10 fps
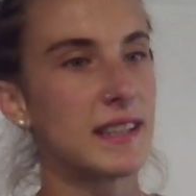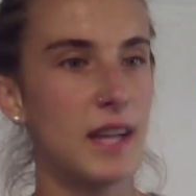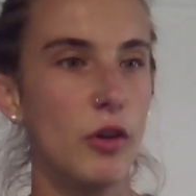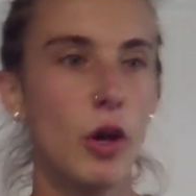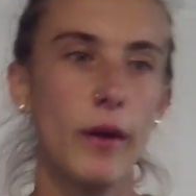
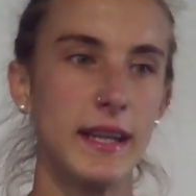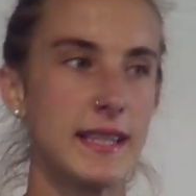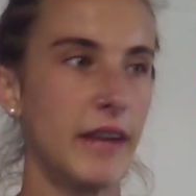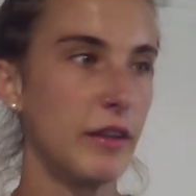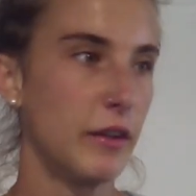So going
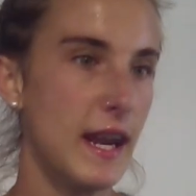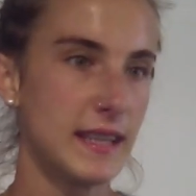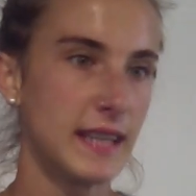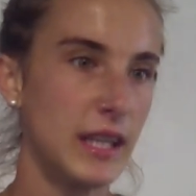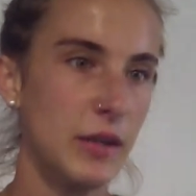into every
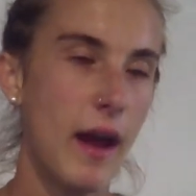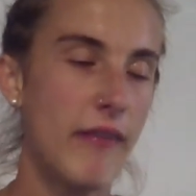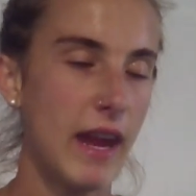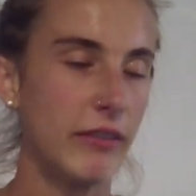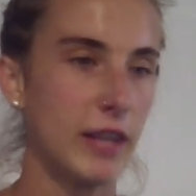race, like you
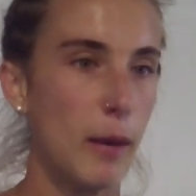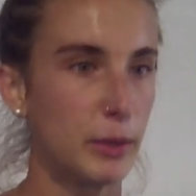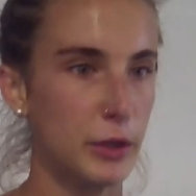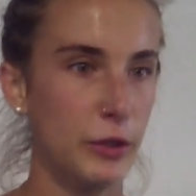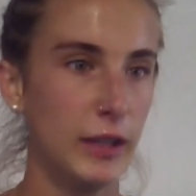have every
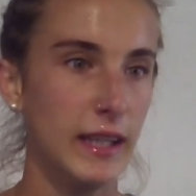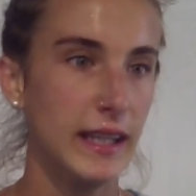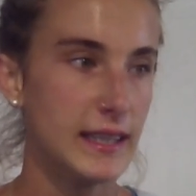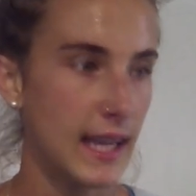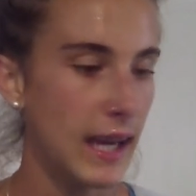
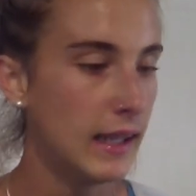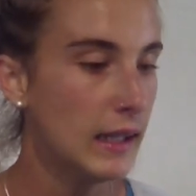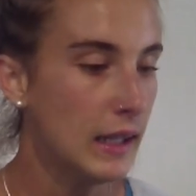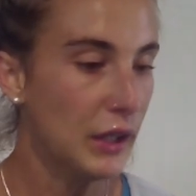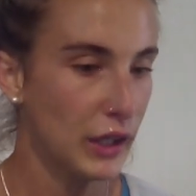opportunity to,
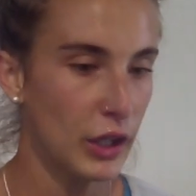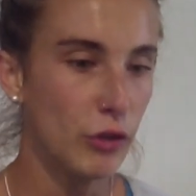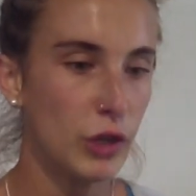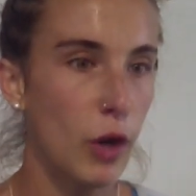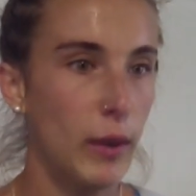you
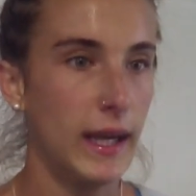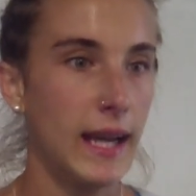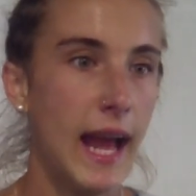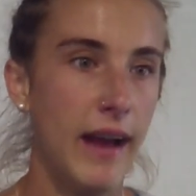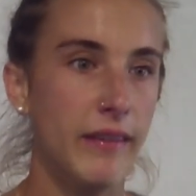know, go in
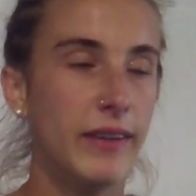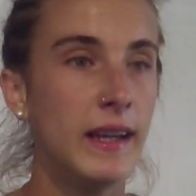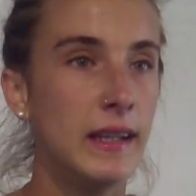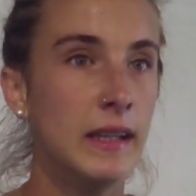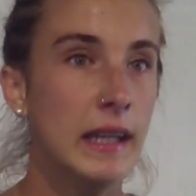and have
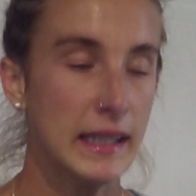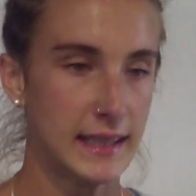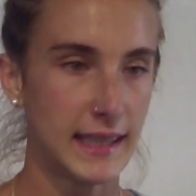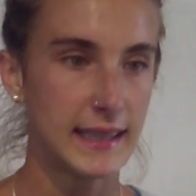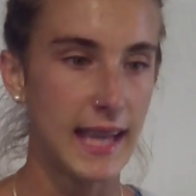
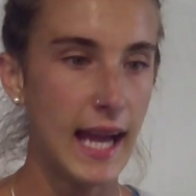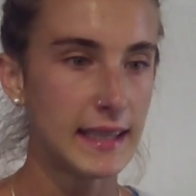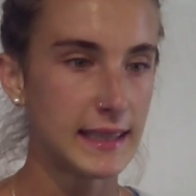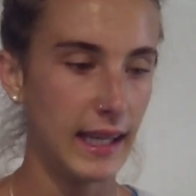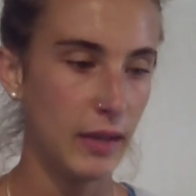
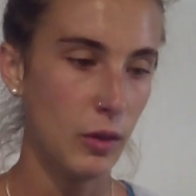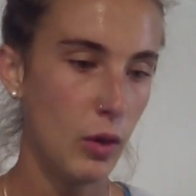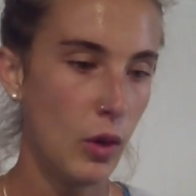success, and